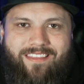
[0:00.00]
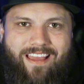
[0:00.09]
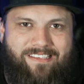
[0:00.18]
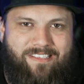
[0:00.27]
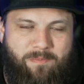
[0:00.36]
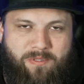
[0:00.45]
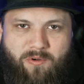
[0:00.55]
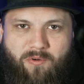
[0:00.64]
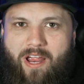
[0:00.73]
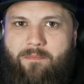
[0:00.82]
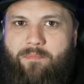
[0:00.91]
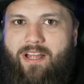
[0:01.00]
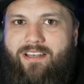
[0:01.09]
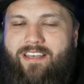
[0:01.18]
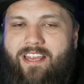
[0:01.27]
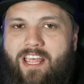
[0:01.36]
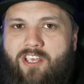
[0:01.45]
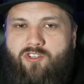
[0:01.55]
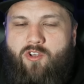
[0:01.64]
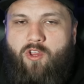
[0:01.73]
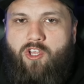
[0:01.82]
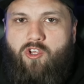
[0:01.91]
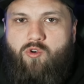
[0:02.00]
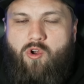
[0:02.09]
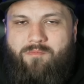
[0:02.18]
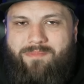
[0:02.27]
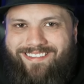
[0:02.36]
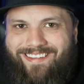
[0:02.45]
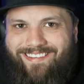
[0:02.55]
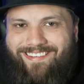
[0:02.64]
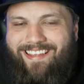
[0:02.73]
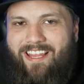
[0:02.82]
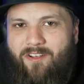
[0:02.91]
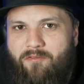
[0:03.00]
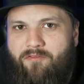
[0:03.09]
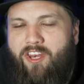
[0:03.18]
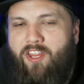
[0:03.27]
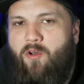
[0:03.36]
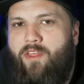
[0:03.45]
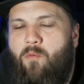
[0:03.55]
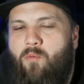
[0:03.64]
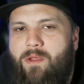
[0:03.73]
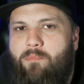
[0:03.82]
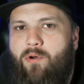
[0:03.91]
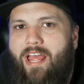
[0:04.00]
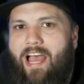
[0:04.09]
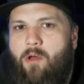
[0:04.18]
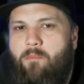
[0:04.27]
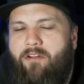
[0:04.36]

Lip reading: that subscribe button so that you don't miss a single video that we put out.